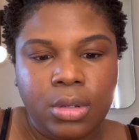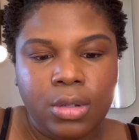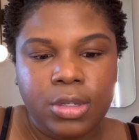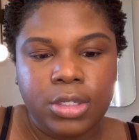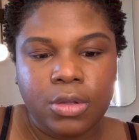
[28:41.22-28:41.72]

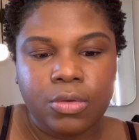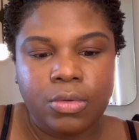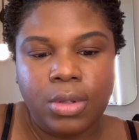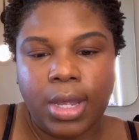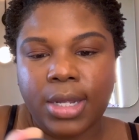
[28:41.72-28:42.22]

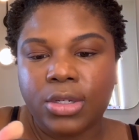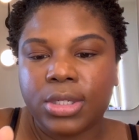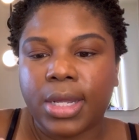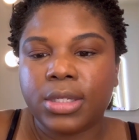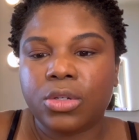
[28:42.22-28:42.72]
So I just
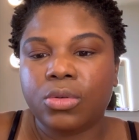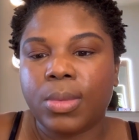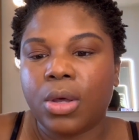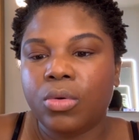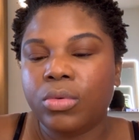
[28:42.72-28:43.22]
like to do
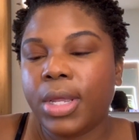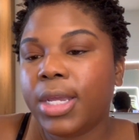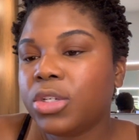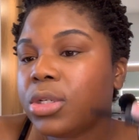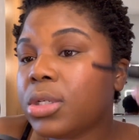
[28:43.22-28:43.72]
my own
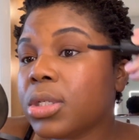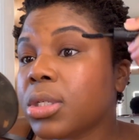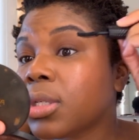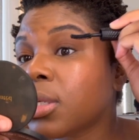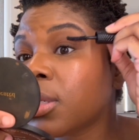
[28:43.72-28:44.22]

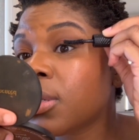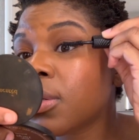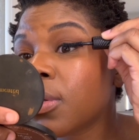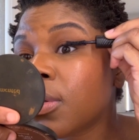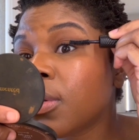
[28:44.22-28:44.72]
lashes.
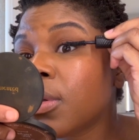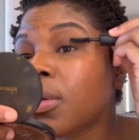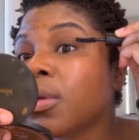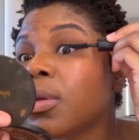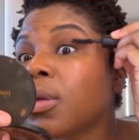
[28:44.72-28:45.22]

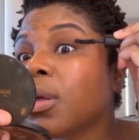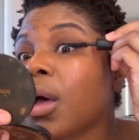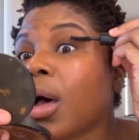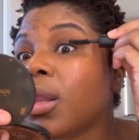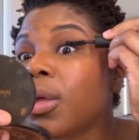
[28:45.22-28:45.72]

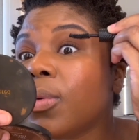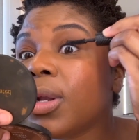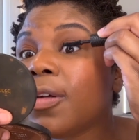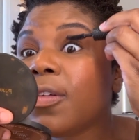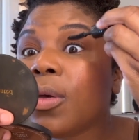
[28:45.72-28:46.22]
Call it
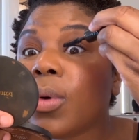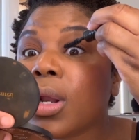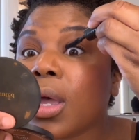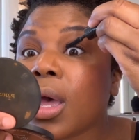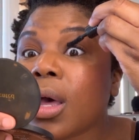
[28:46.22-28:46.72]
whatever you want
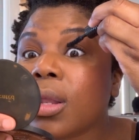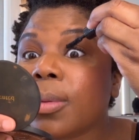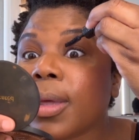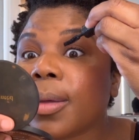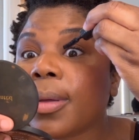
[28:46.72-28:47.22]
to call it,
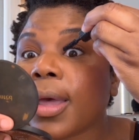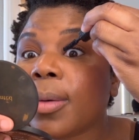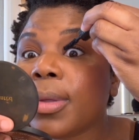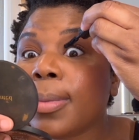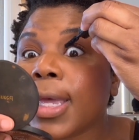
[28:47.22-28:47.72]
baby. I'll
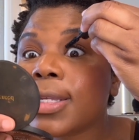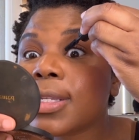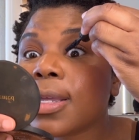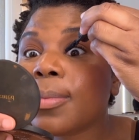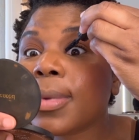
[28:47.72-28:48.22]
be
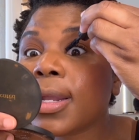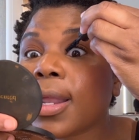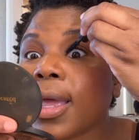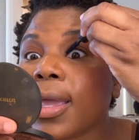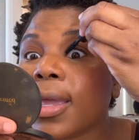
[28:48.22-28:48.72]
basic, but I
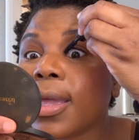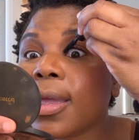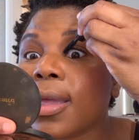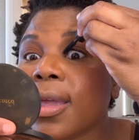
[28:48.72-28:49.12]
like it.